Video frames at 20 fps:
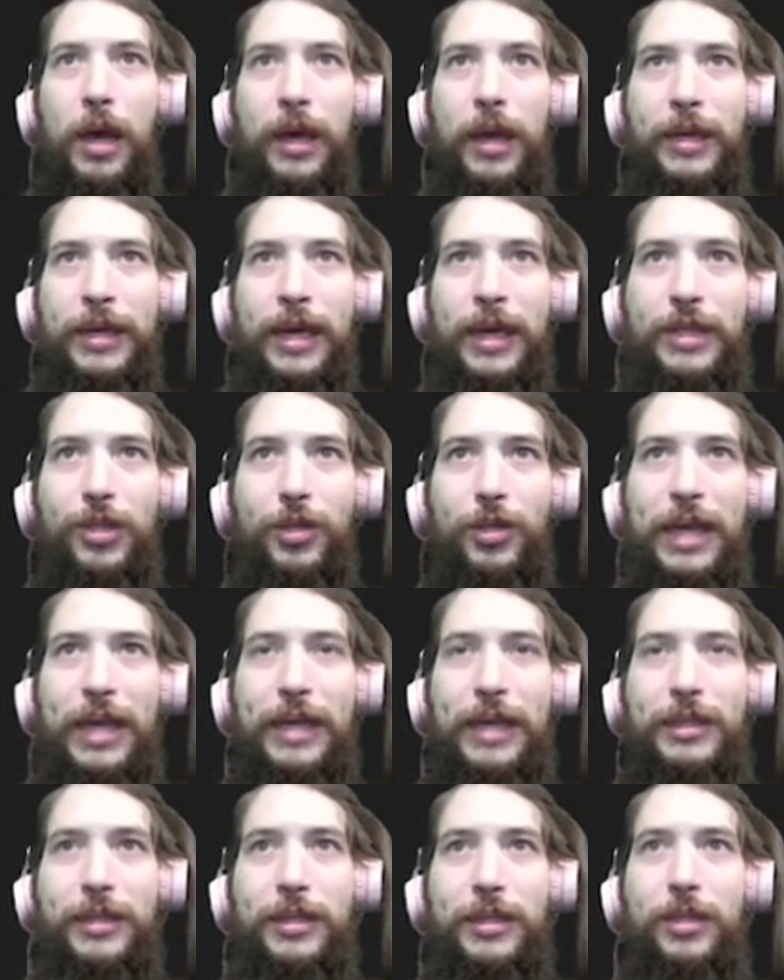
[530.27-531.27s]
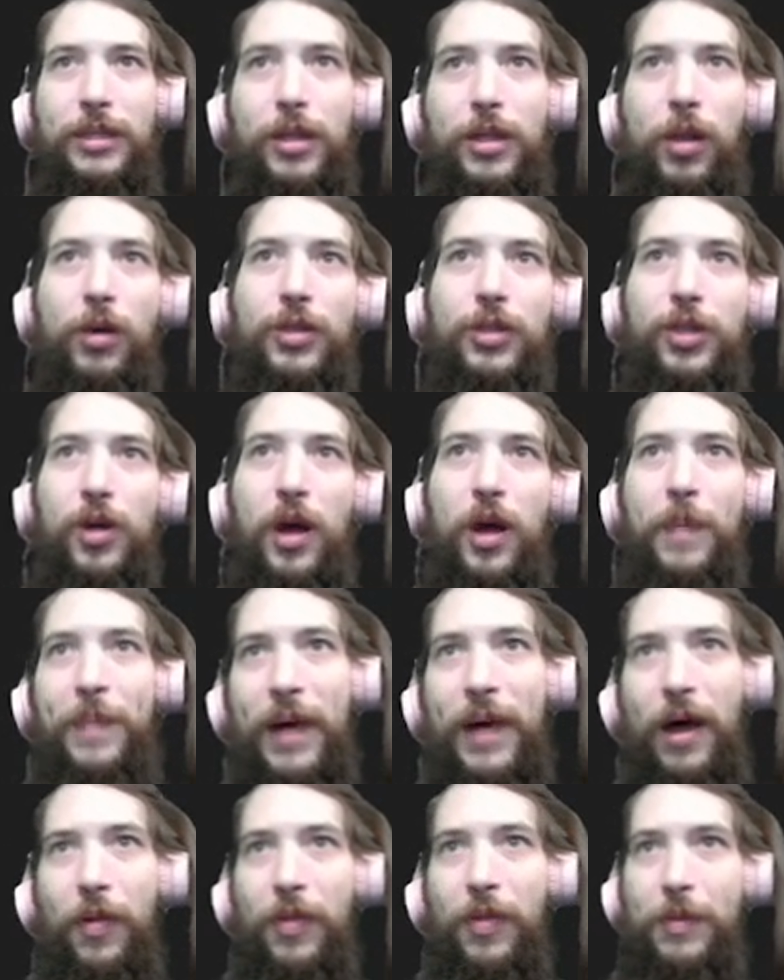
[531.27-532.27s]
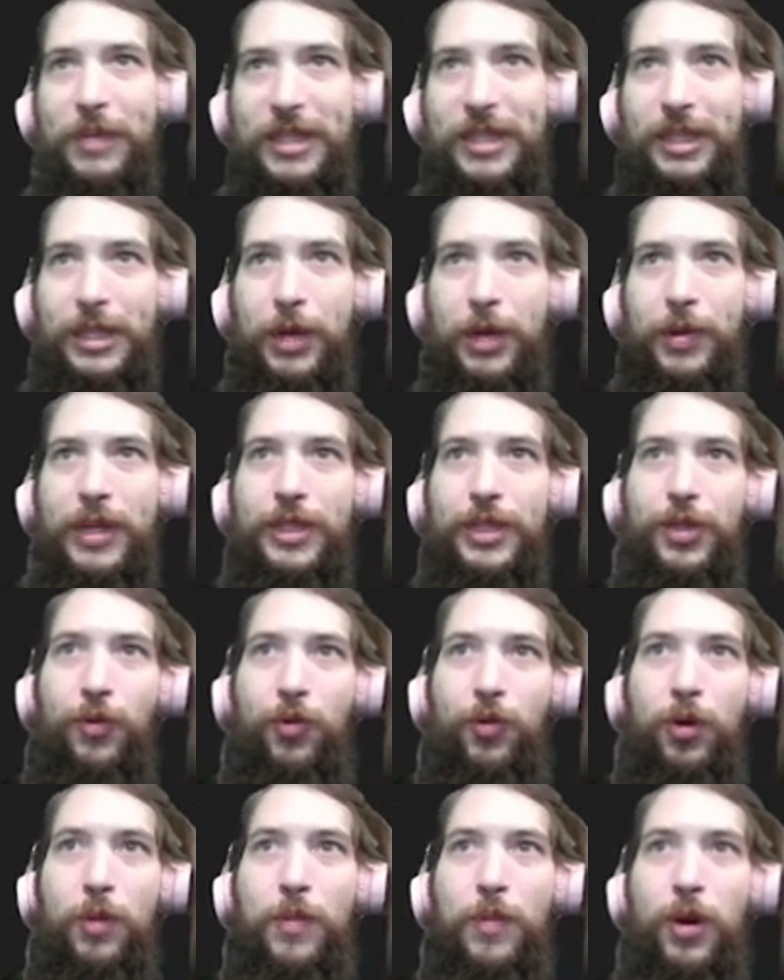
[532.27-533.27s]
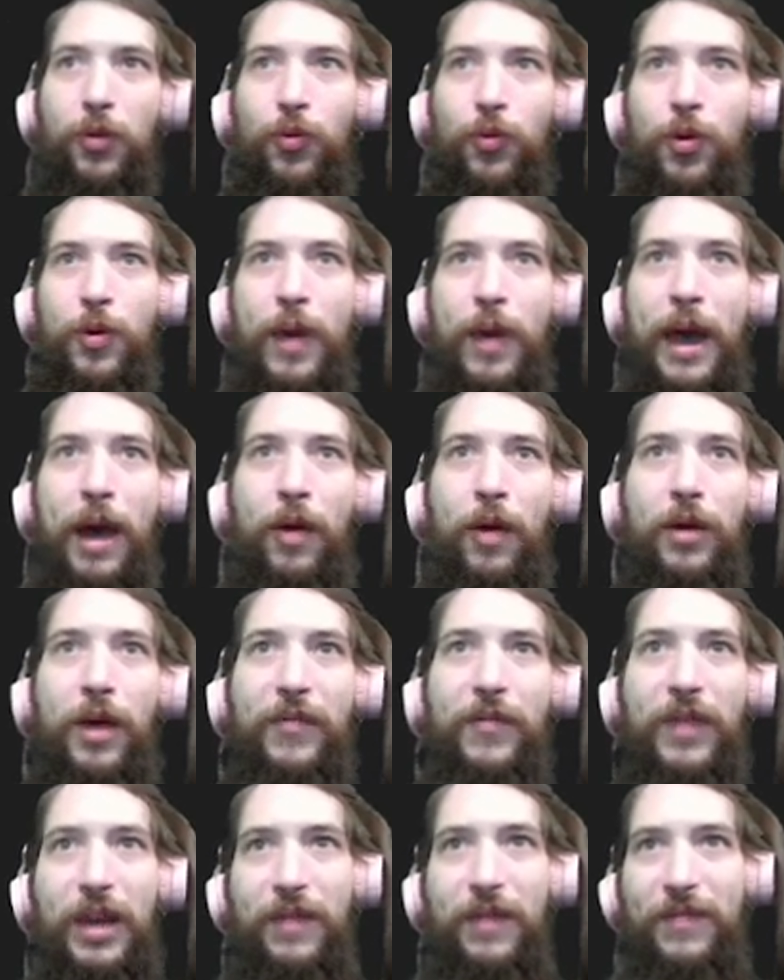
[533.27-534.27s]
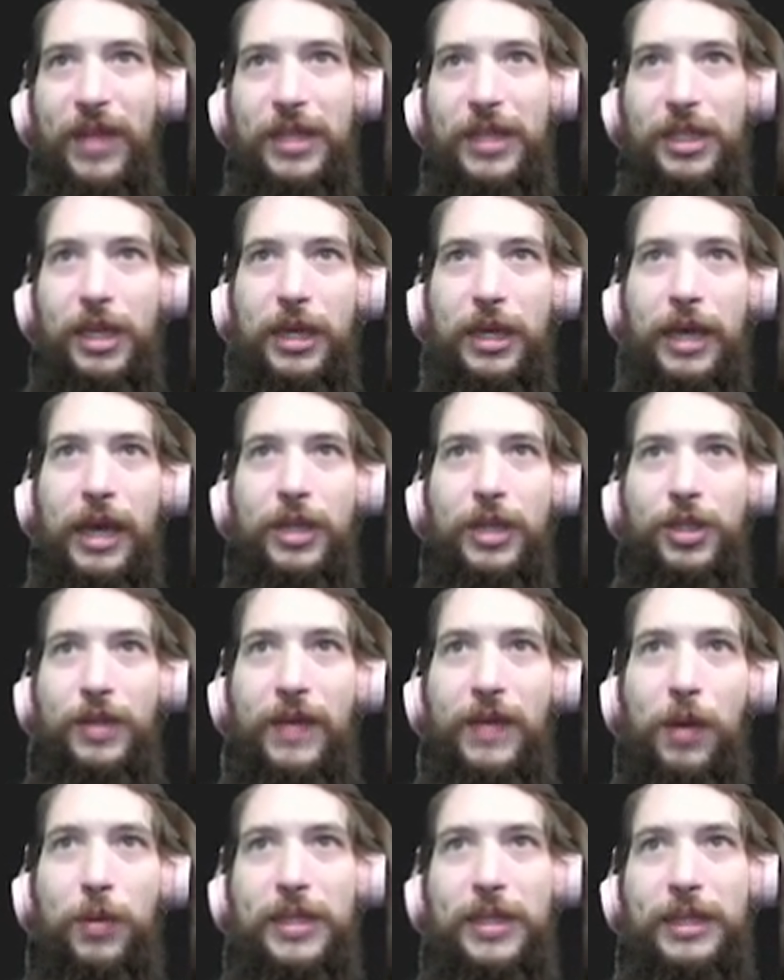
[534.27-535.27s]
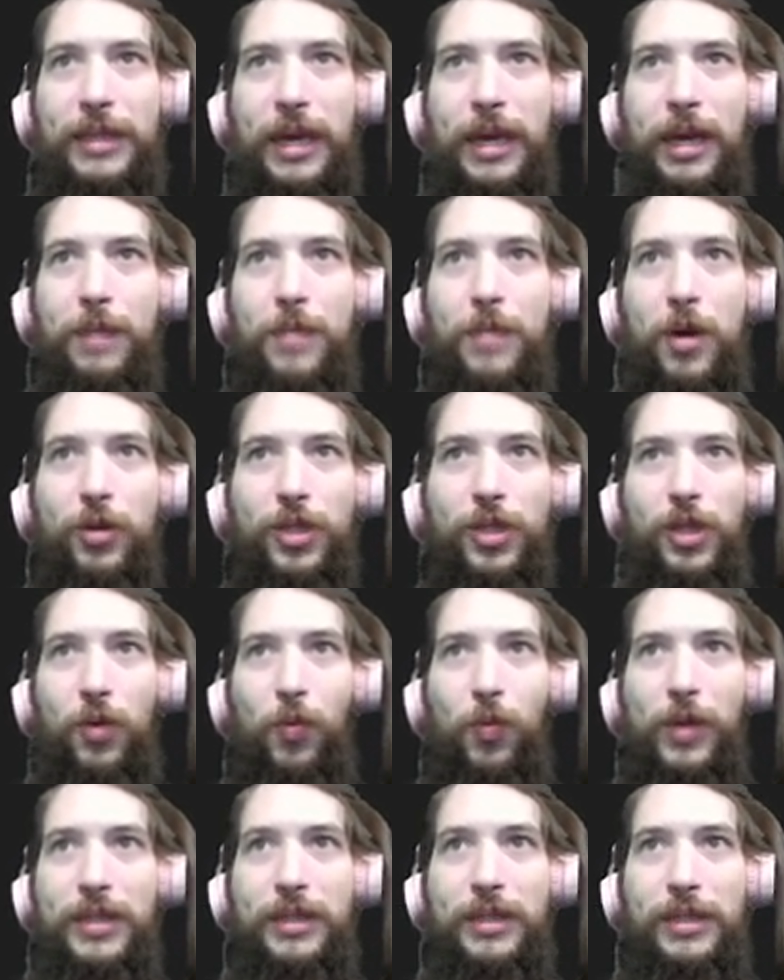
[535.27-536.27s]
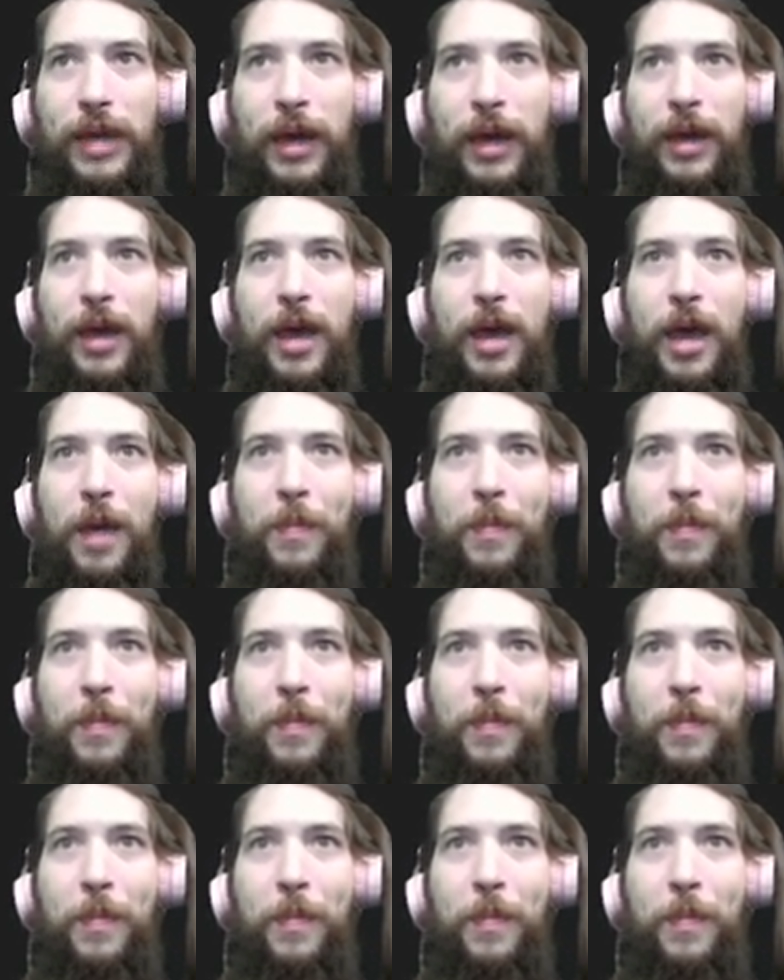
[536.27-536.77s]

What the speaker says: Yesterday's disclosure about the mysterious group grew out of an investigation that was set in motion Wednesday